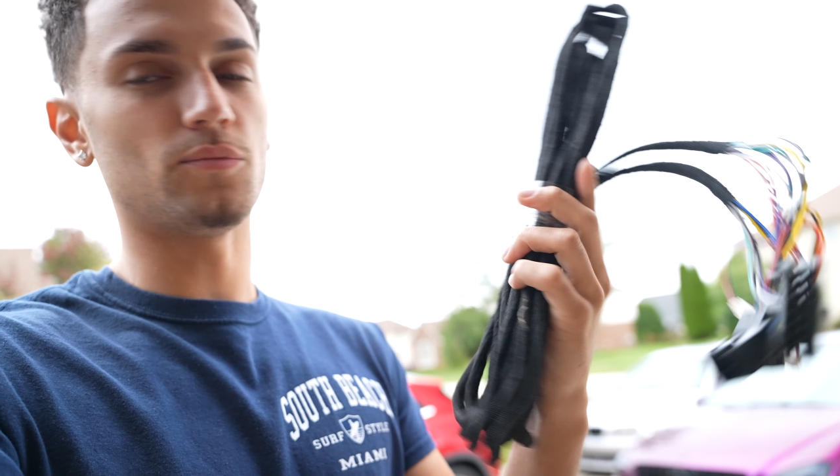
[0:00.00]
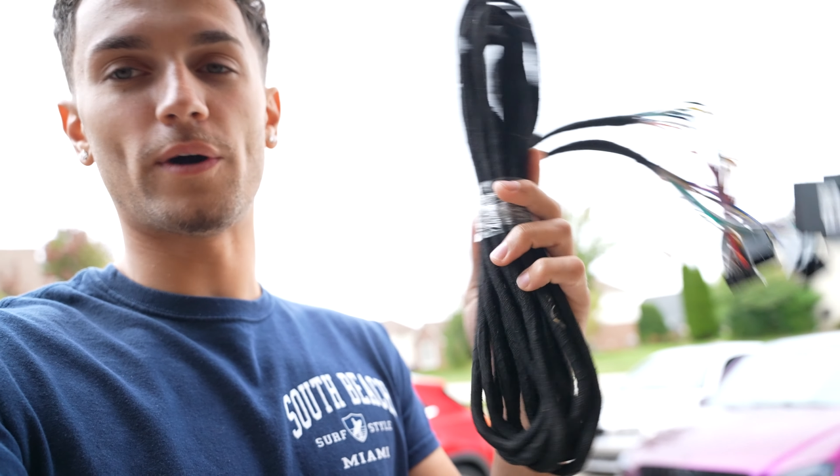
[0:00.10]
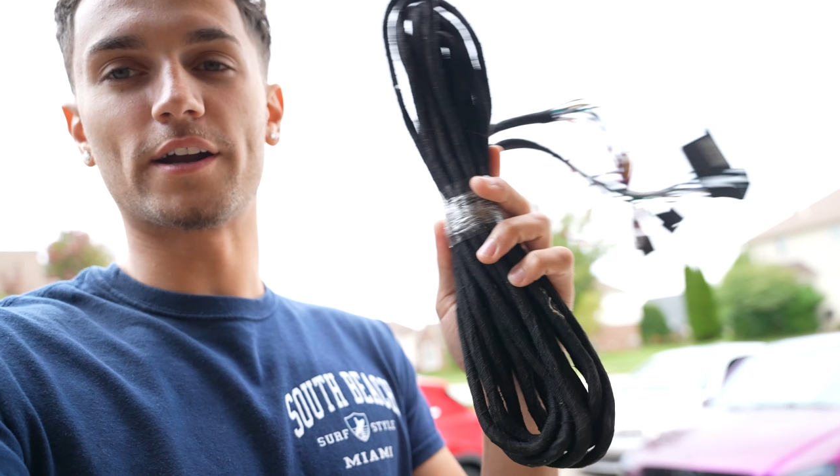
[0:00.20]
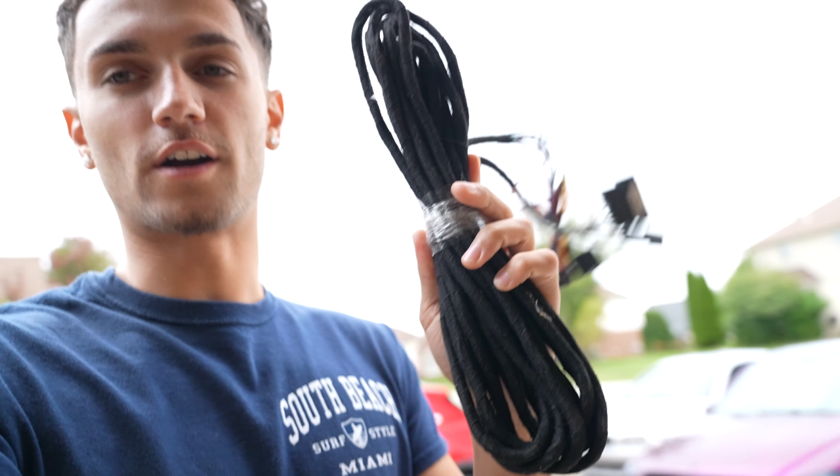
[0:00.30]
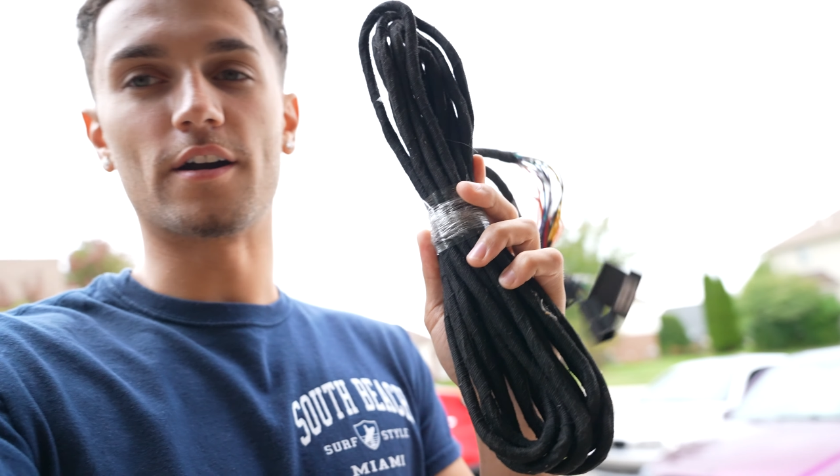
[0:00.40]

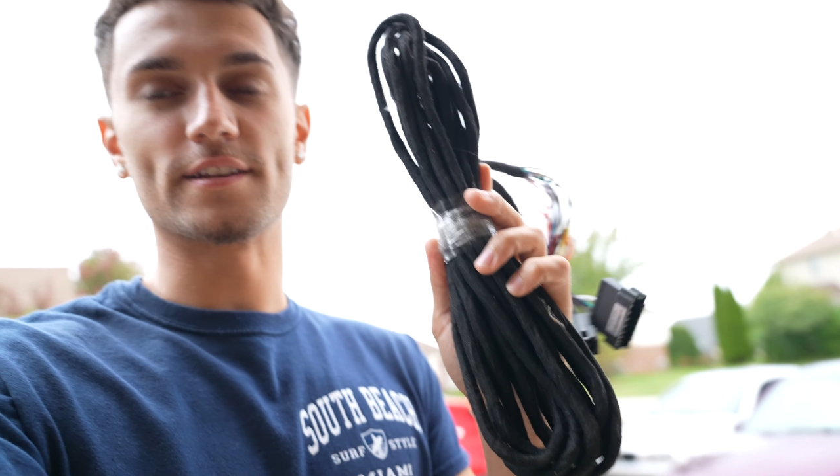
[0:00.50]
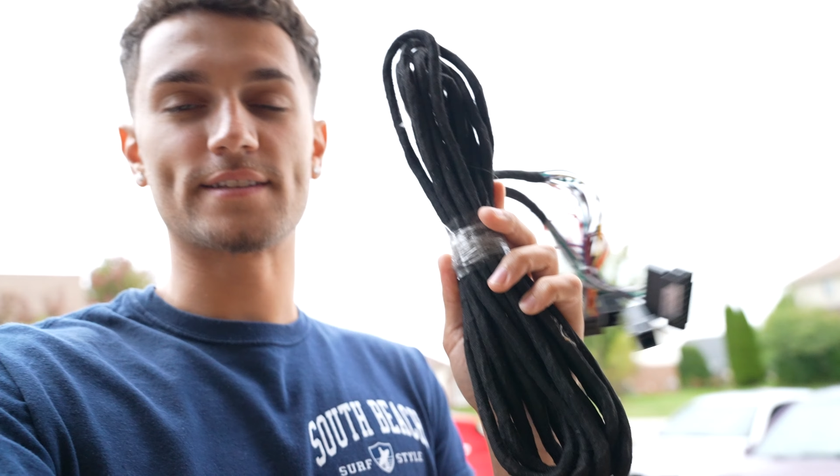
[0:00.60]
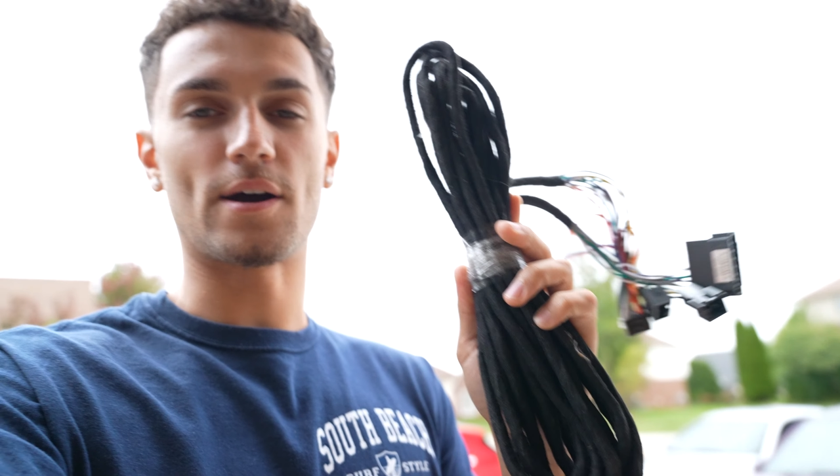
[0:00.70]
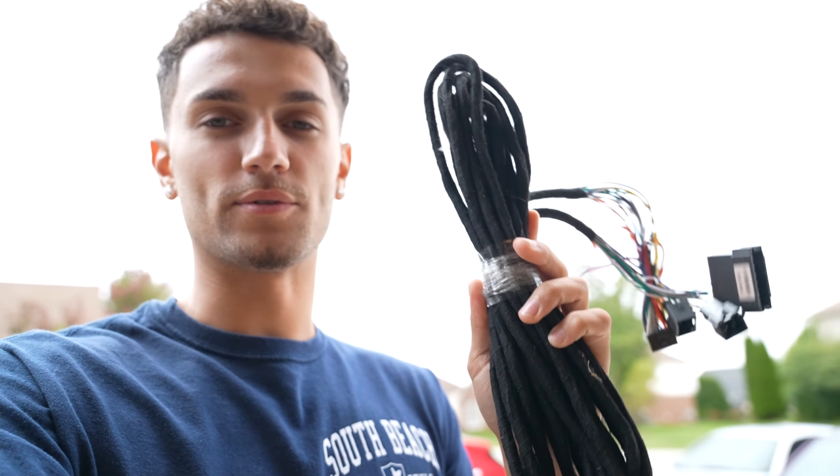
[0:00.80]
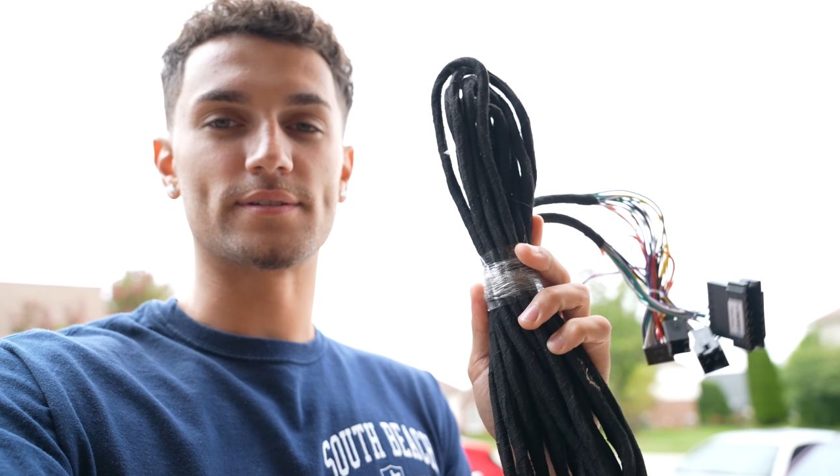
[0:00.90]
wire harness
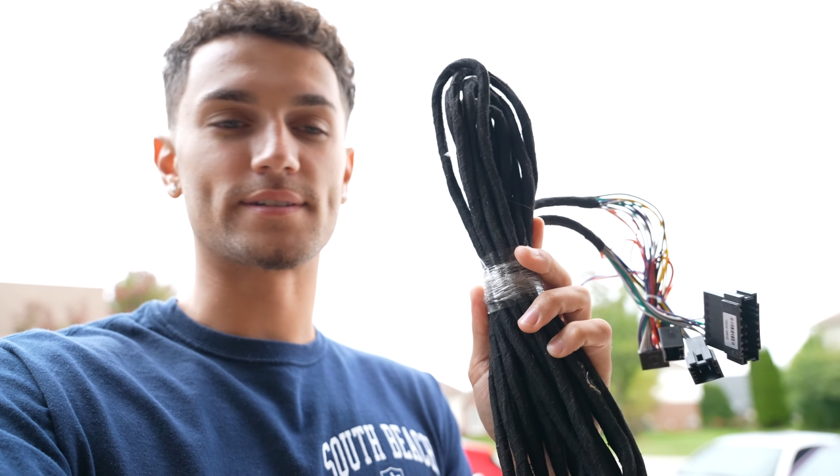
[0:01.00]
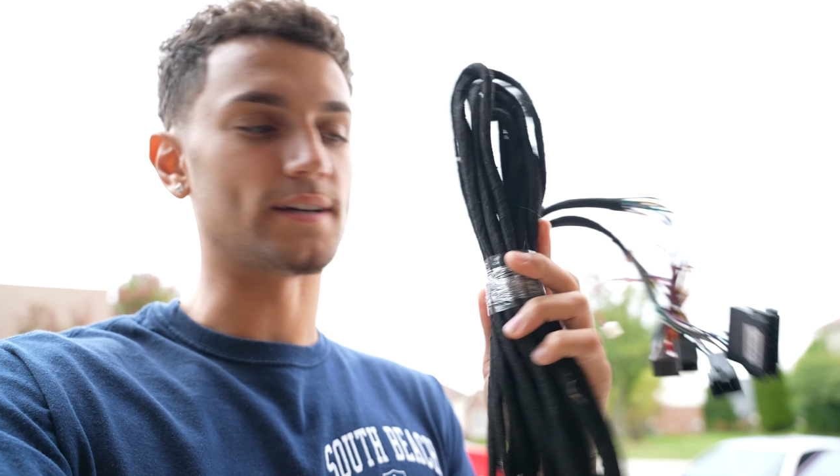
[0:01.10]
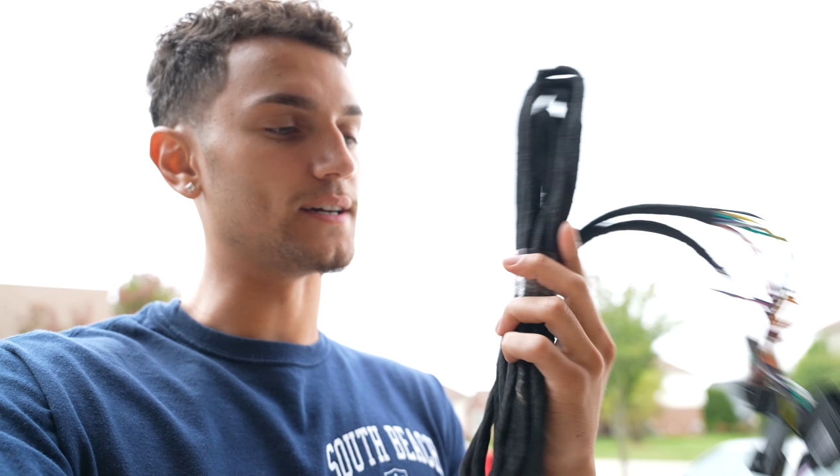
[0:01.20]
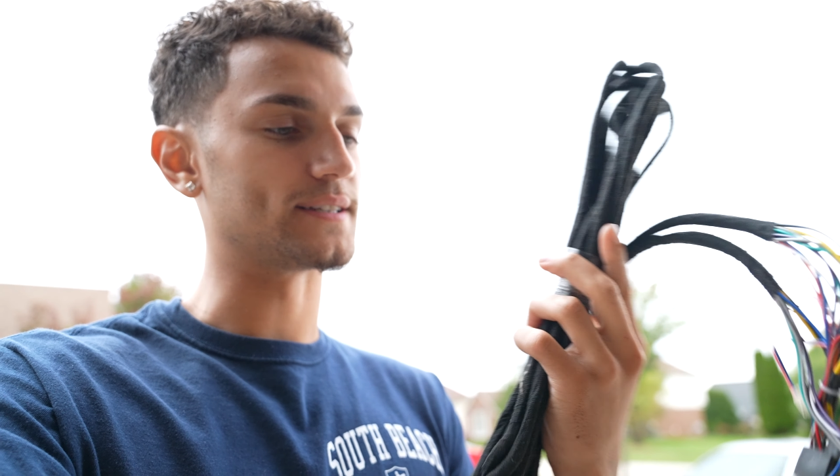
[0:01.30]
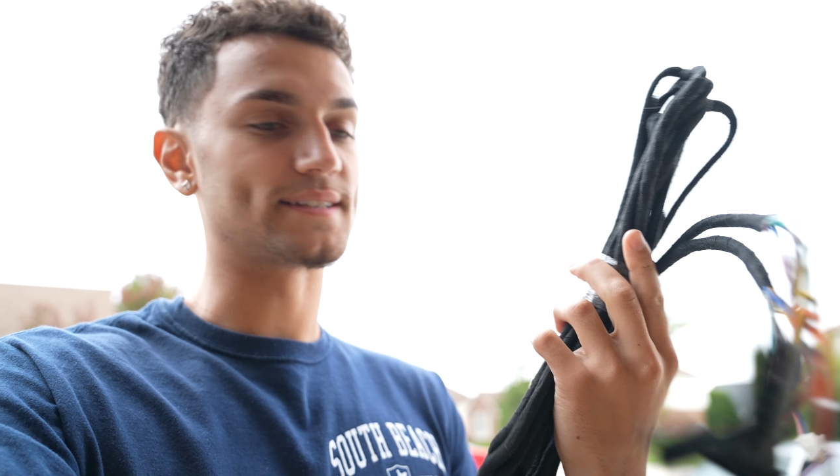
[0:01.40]
that was
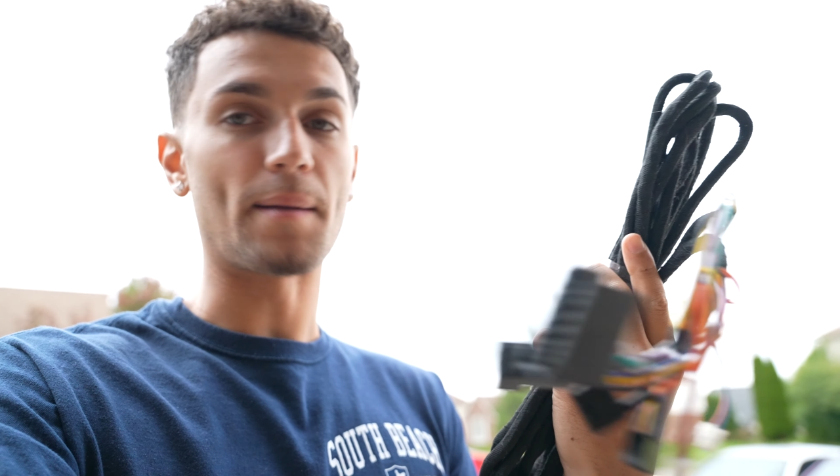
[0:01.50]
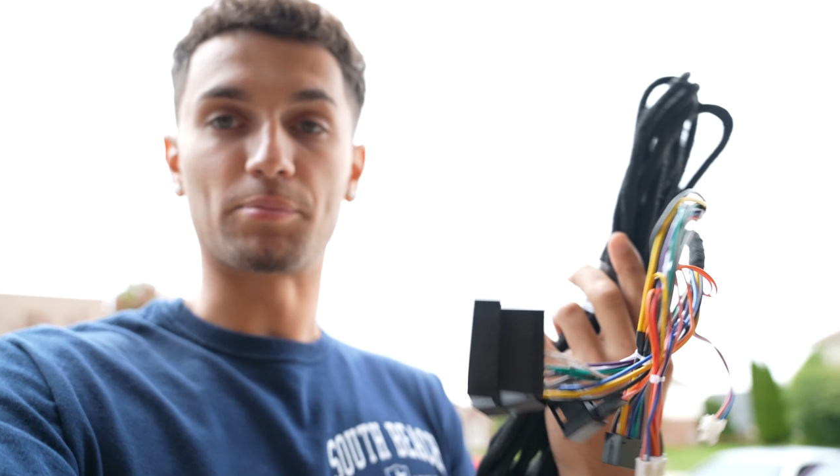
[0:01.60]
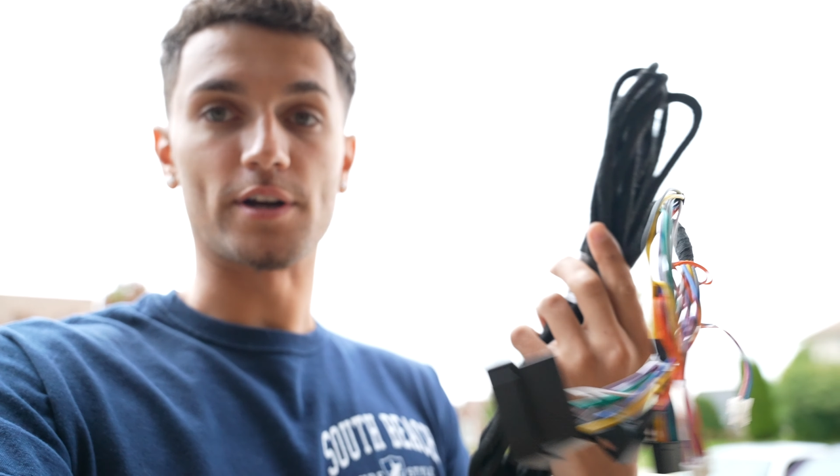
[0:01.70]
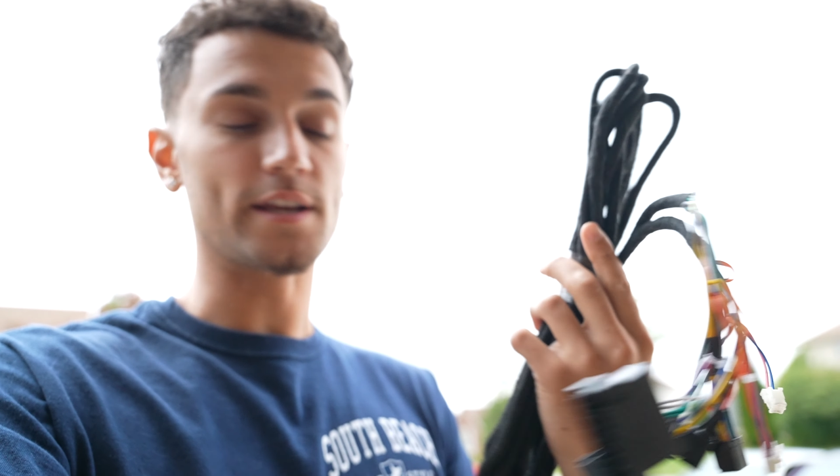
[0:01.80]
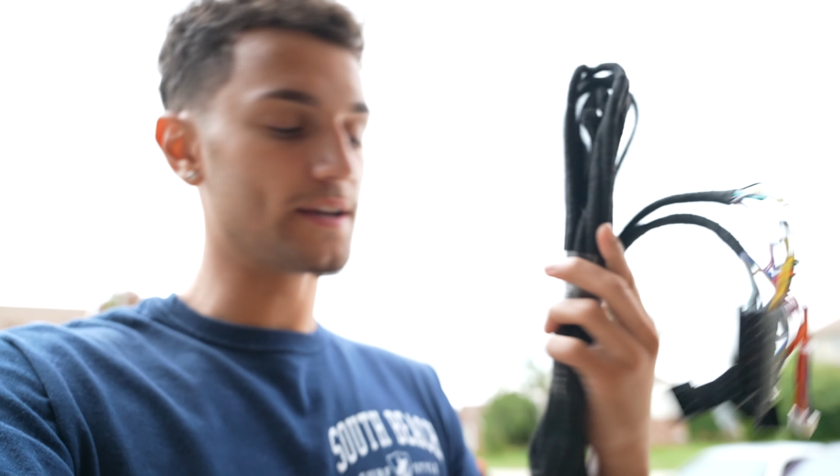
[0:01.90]

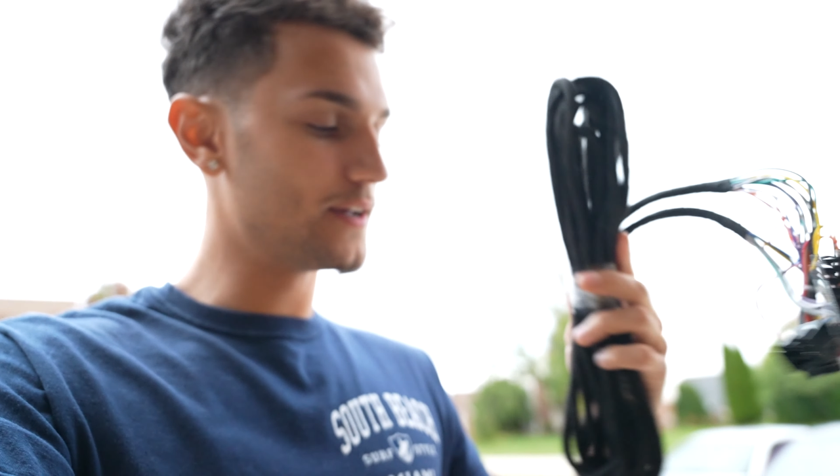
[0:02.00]
separate.